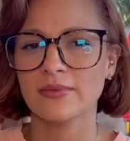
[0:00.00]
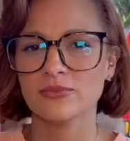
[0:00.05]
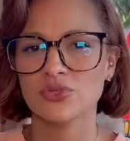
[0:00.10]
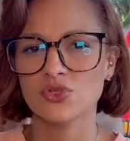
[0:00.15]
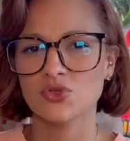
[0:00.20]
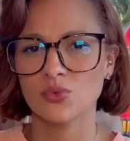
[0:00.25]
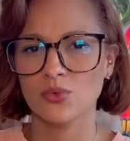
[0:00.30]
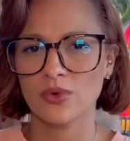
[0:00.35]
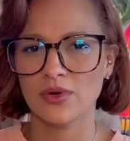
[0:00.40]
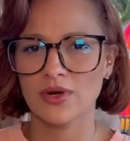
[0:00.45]

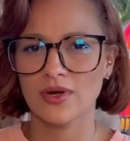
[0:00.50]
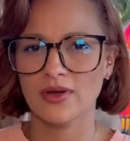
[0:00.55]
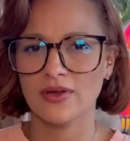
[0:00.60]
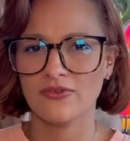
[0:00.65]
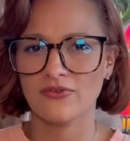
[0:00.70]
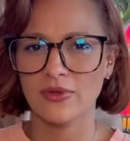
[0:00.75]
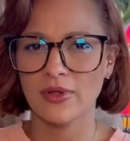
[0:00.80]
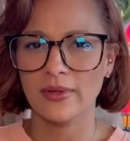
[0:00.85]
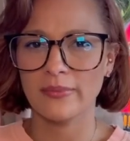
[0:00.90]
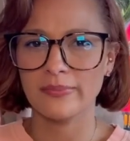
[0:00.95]
sort
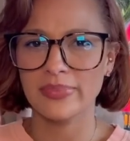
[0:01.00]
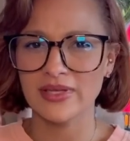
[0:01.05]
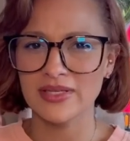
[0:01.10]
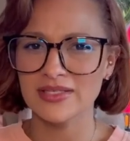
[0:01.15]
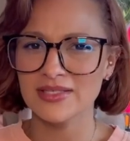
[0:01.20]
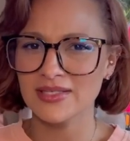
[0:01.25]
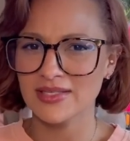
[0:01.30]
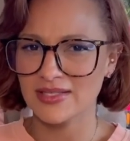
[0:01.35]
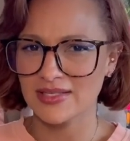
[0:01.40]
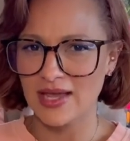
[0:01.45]
of
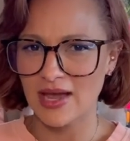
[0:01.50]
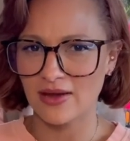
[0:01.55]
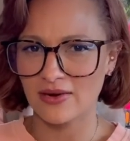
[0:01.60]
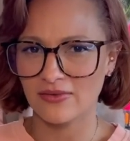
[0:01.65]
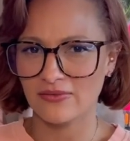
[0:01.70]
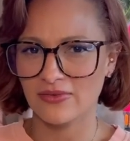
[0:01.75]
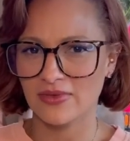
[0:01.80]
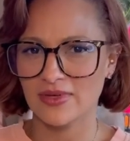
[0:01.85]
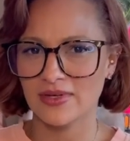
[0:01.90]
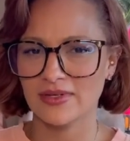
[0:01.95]
business out
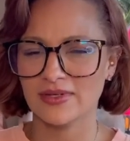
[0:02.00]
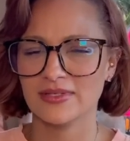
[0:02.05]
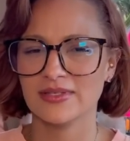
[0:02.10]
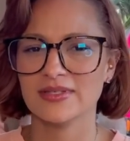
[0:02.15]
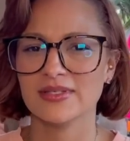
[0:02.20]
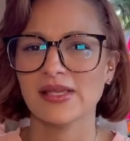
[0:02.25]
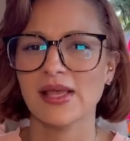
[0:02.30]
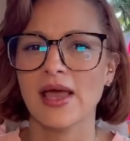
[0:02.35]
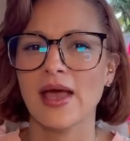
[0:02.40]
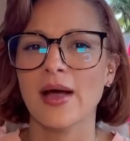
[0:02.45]
of this.